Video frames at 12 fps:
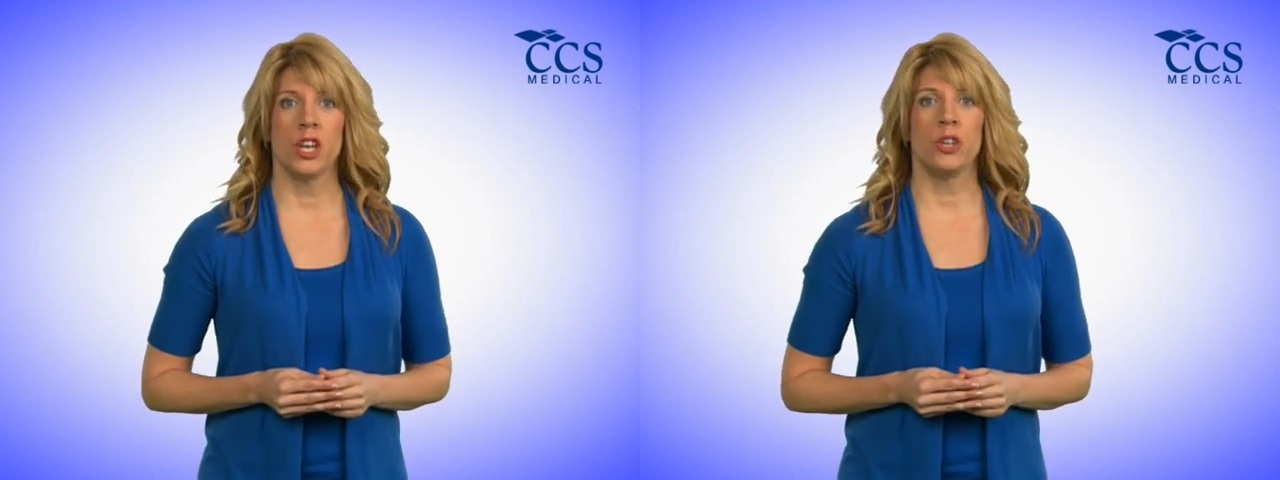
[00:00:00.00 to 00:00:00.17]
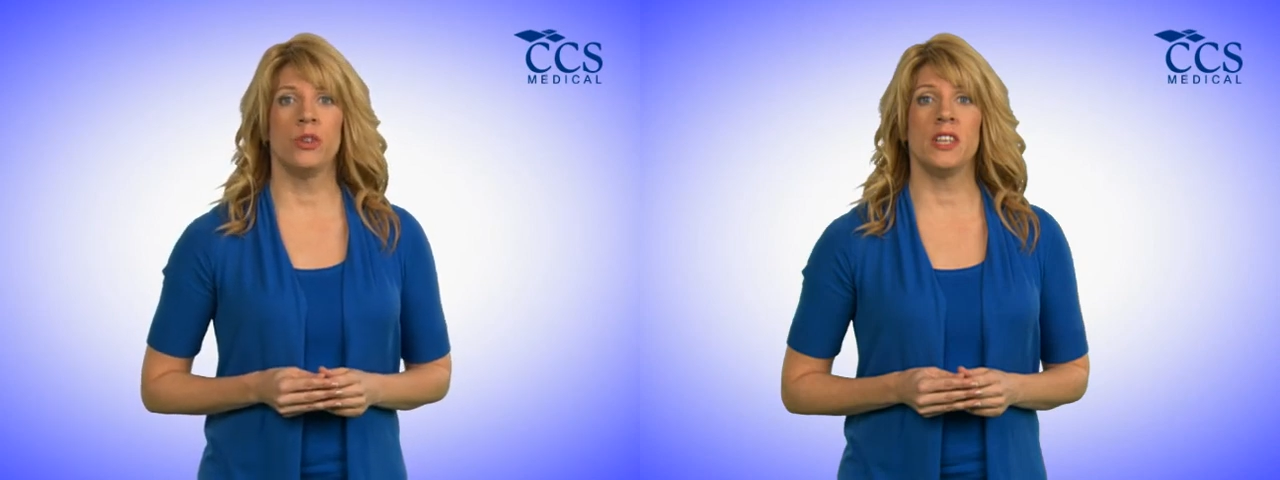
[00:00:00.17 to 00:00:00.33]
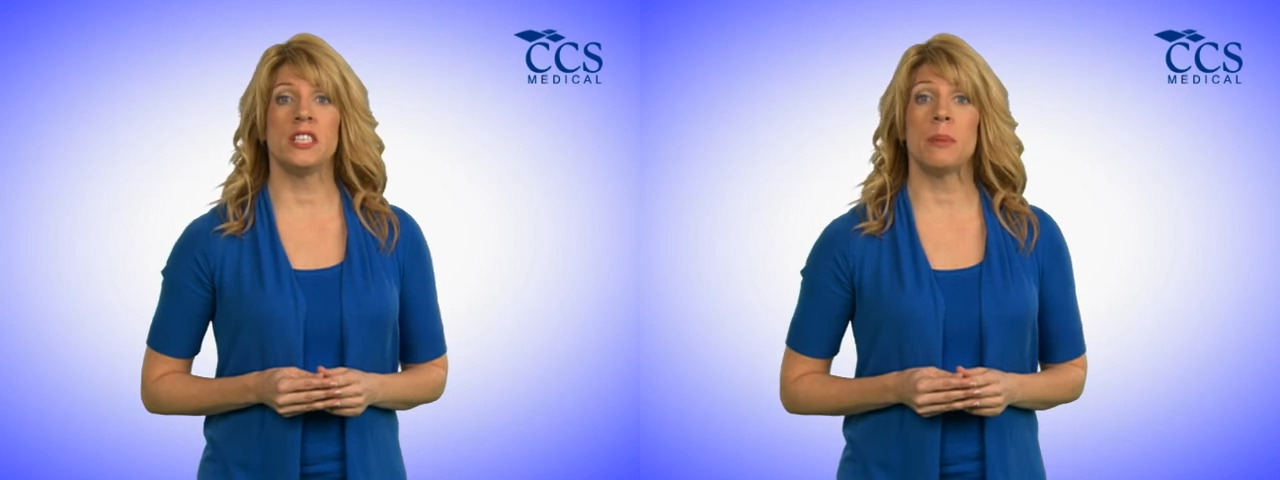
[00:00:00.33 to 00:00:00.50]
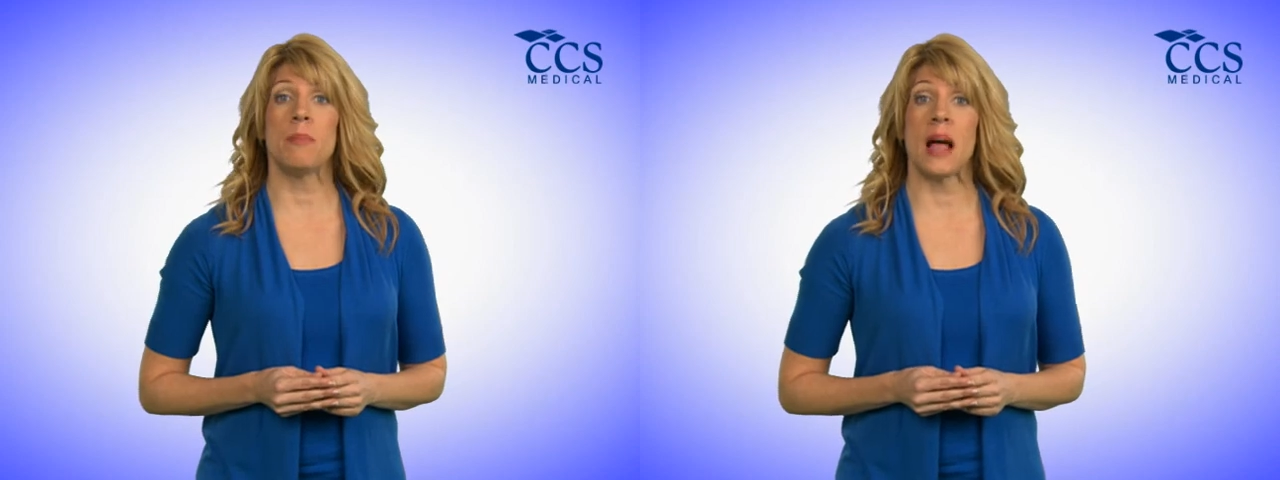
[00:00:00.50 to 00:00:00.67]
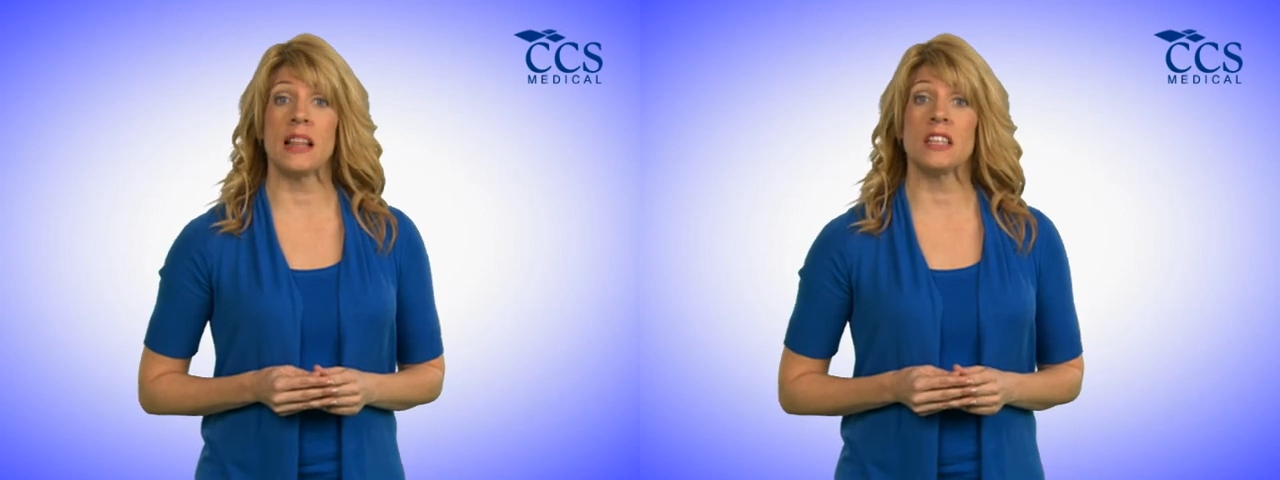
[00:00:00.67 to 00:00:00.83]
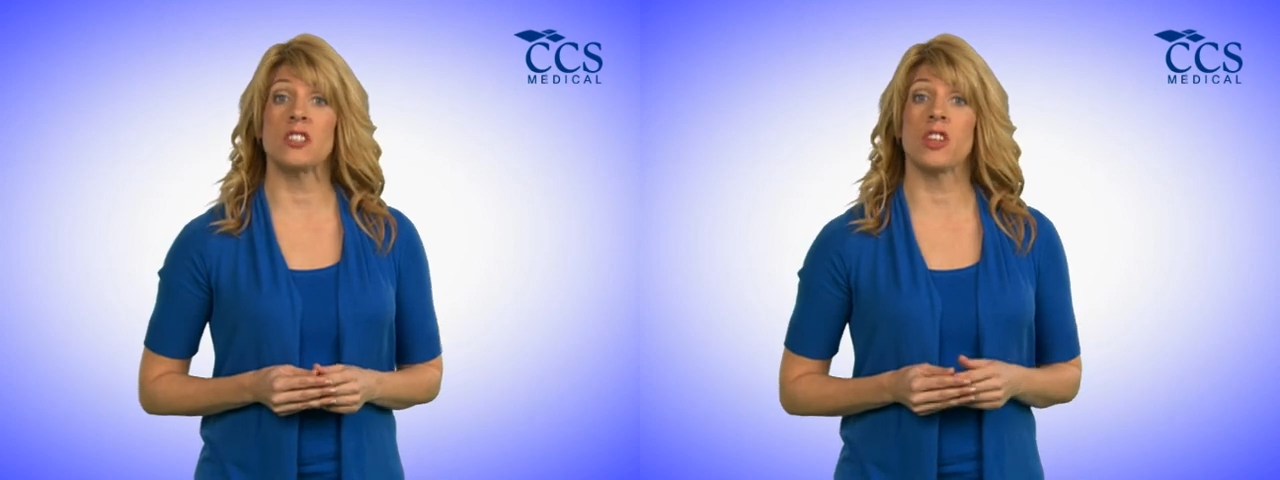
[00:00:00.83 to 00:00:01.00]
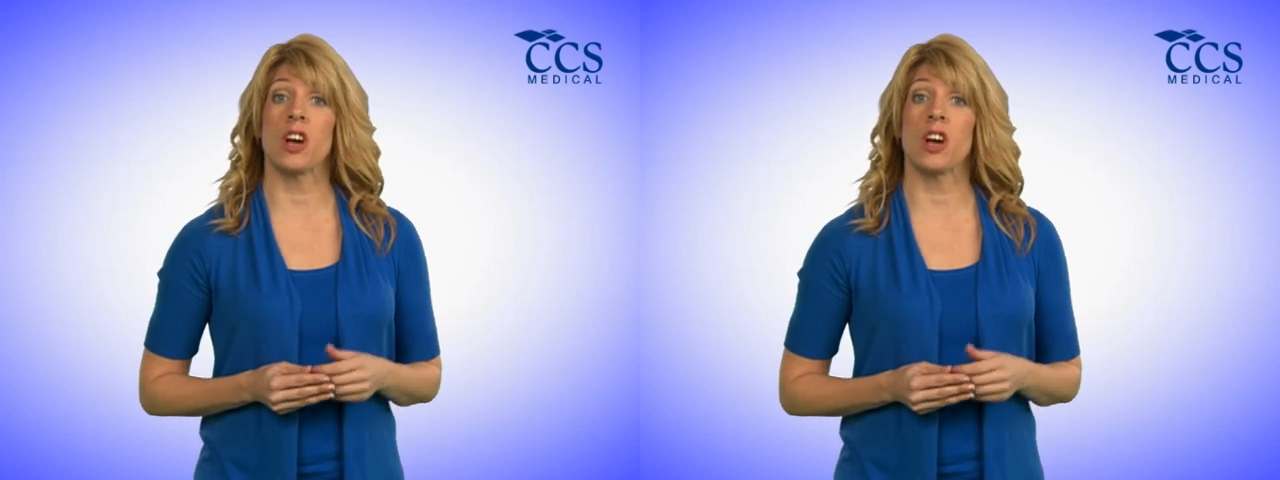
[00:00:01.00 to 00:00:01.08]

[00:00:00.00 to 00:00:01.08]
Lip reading: you need to balance the